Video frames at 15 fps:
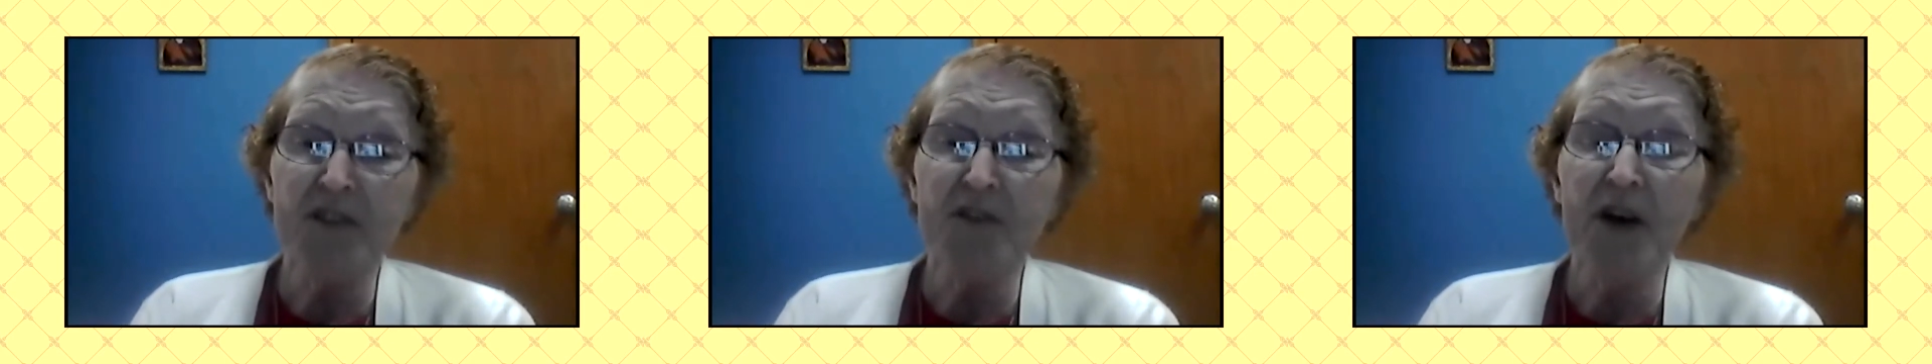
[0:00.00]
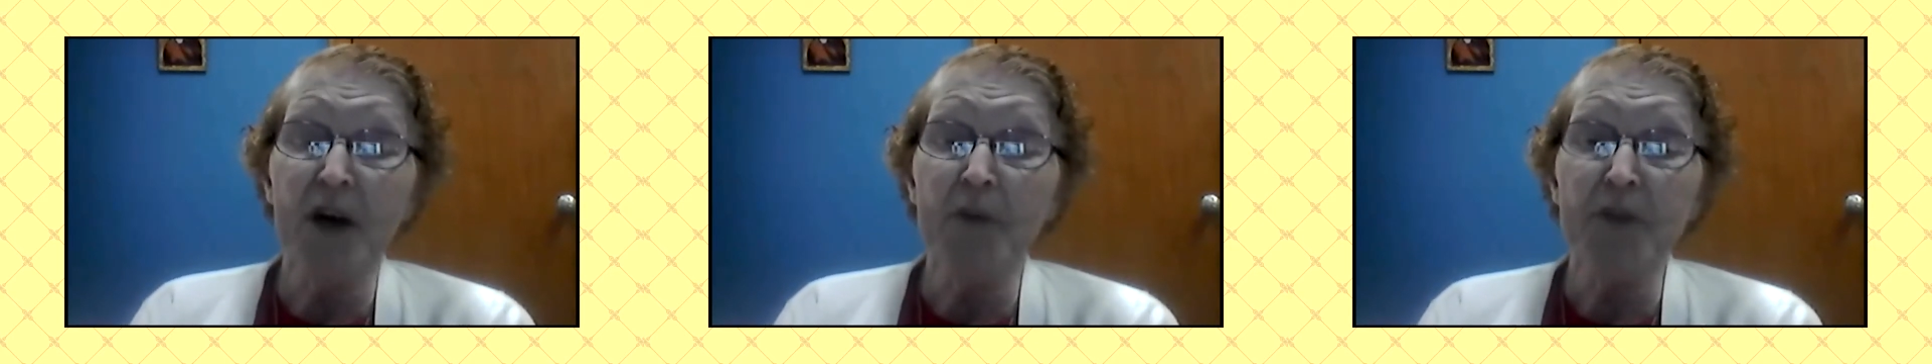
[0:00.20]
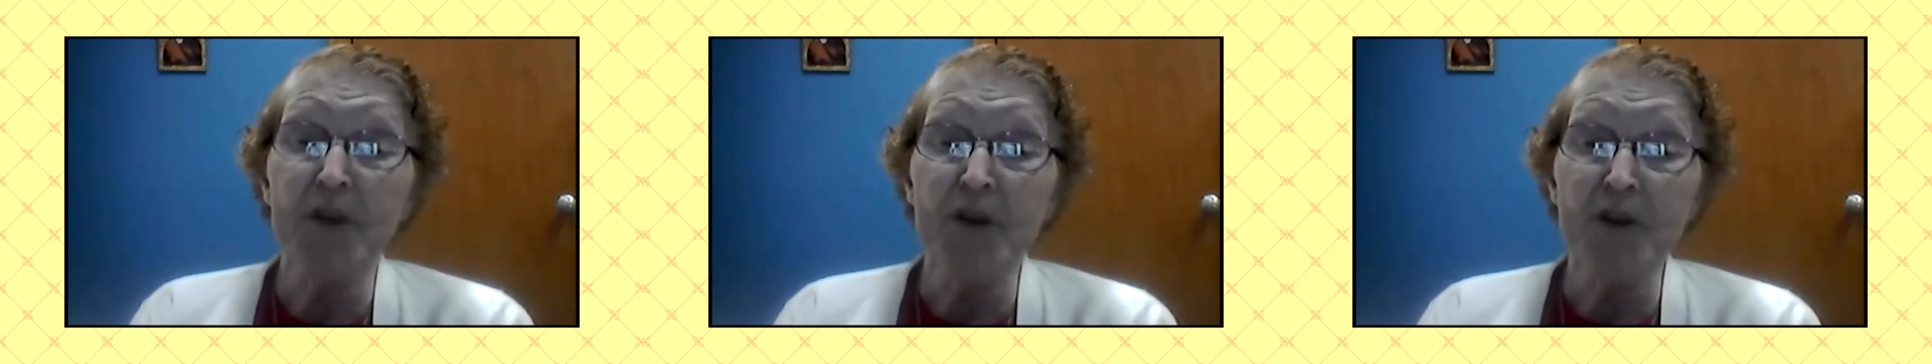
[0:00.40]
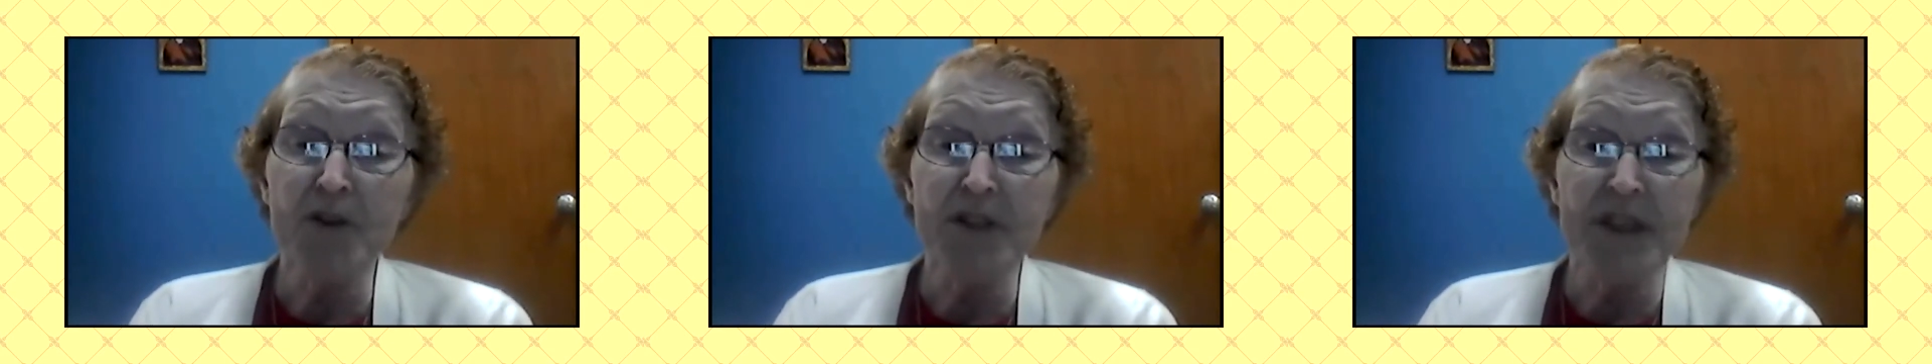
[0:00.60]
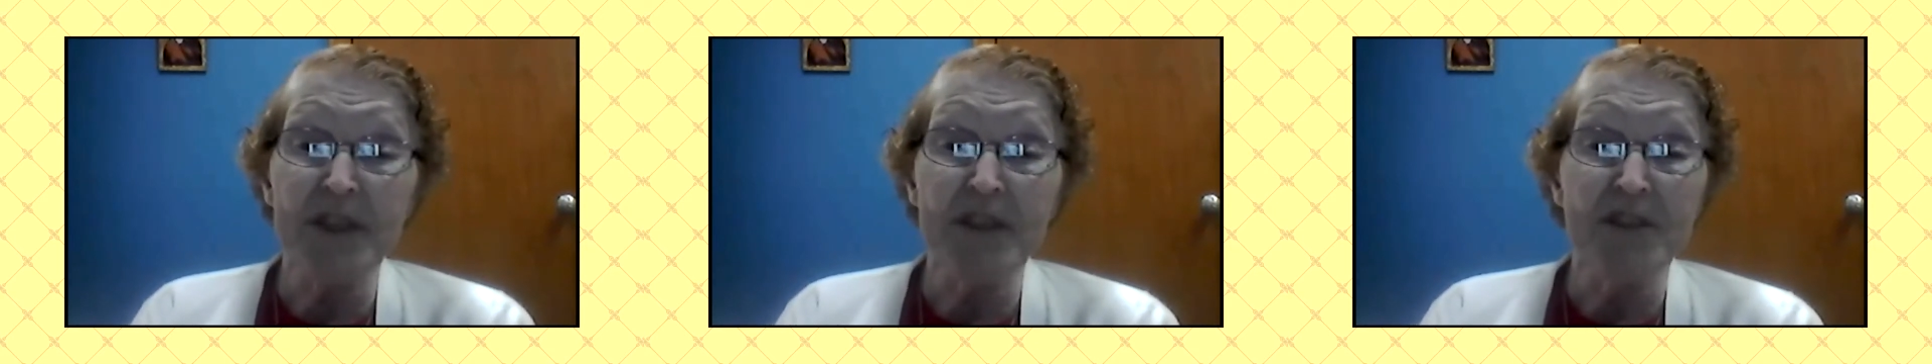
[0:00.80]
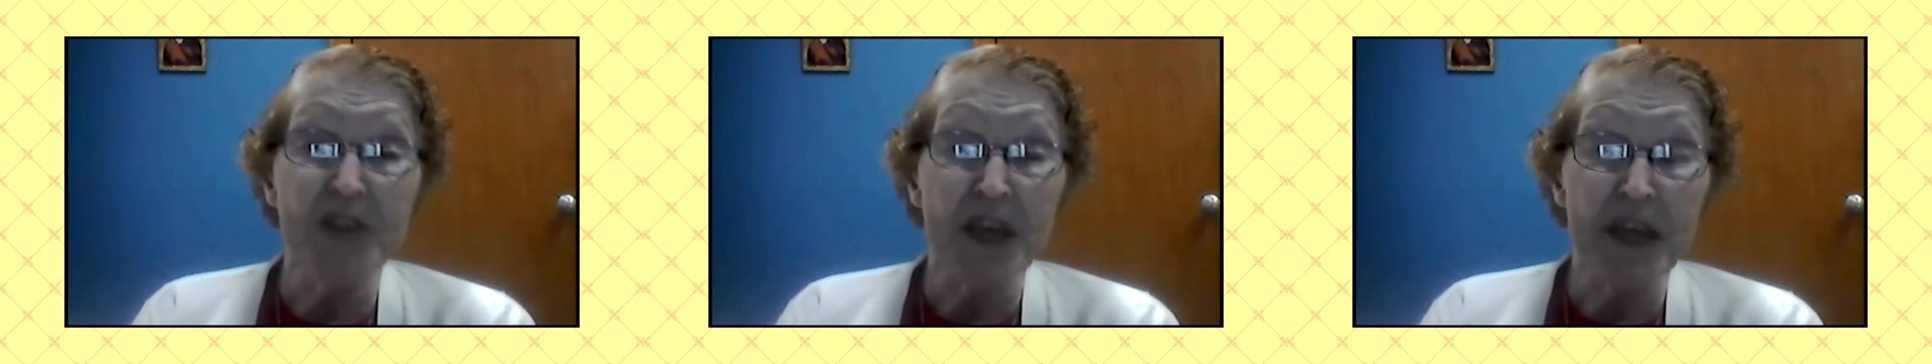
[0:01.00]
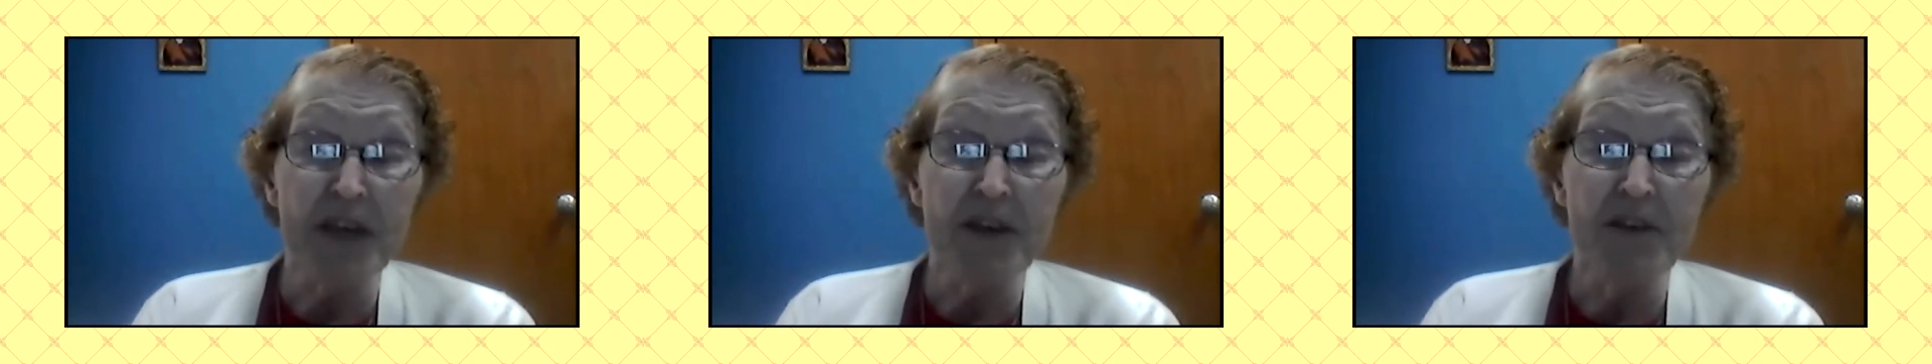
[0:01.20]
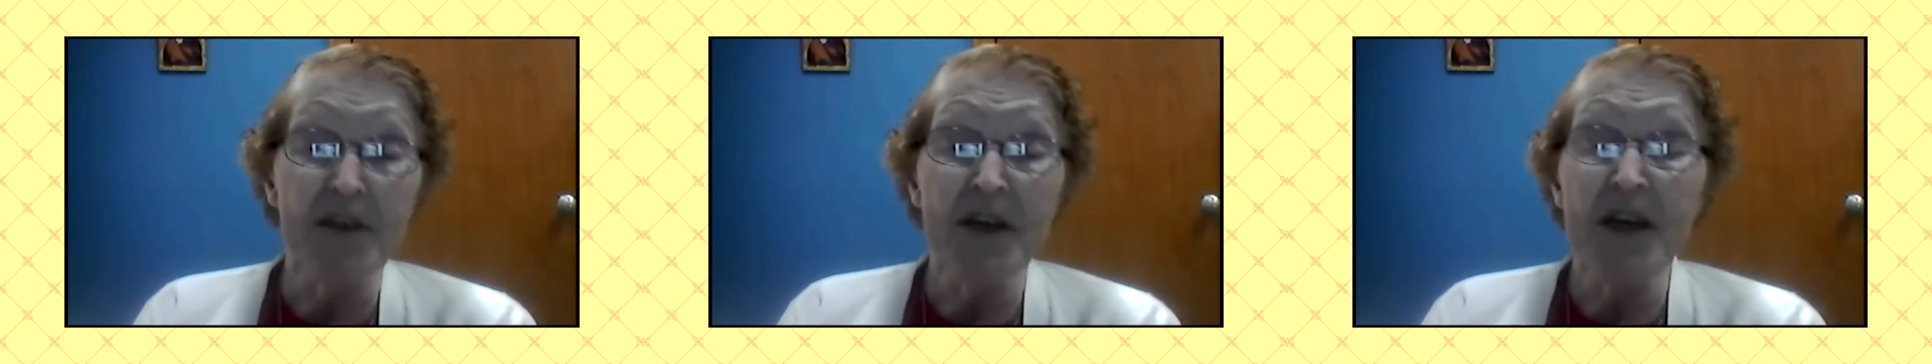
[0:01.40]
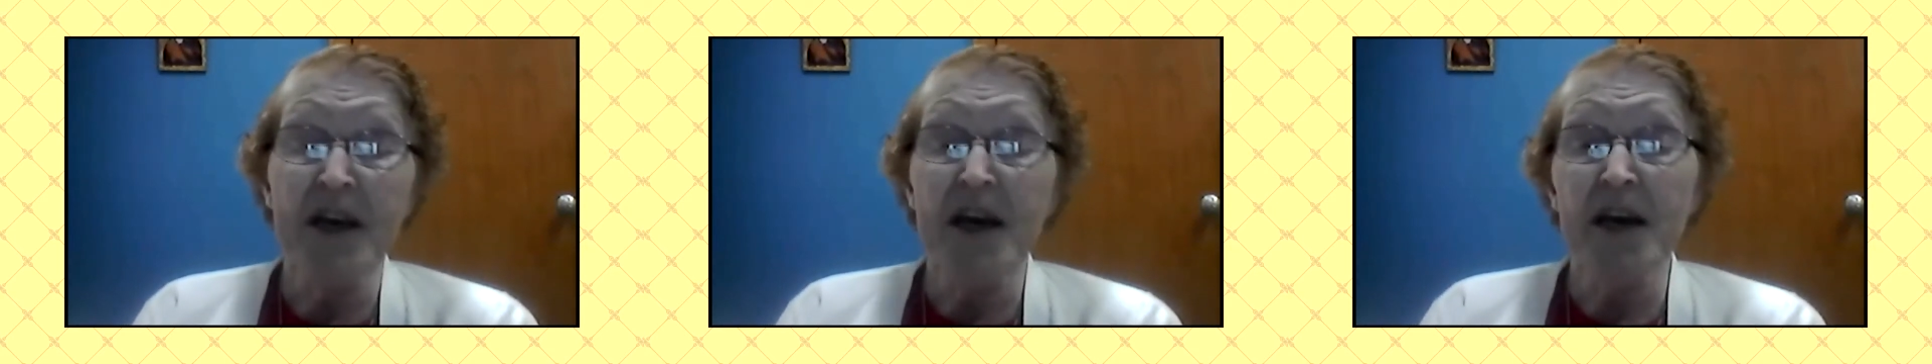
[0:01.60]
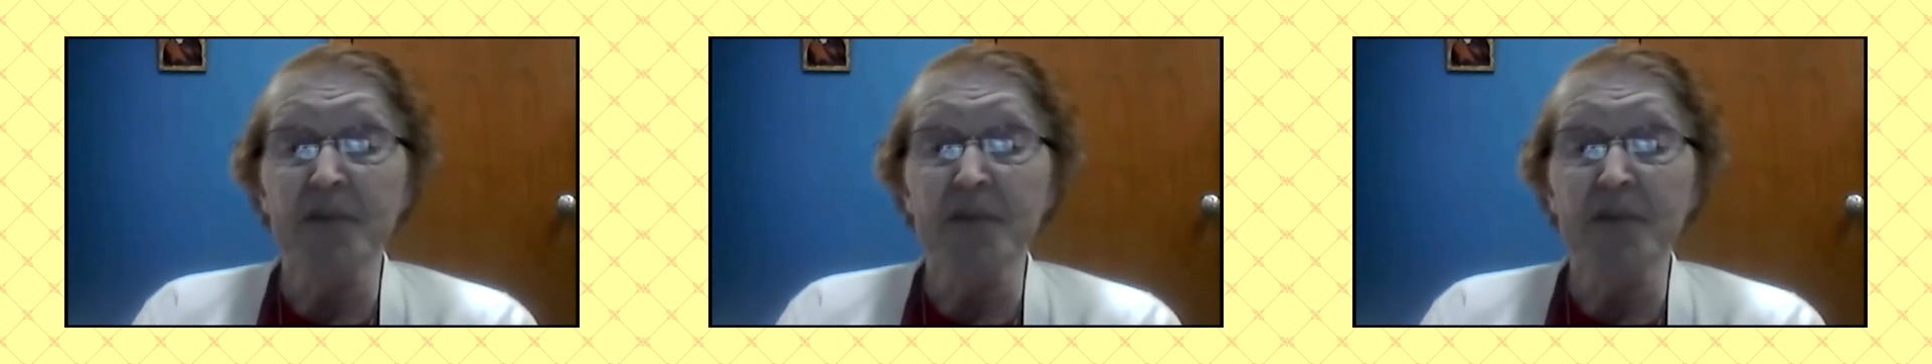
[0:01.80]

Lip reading: to help those in jail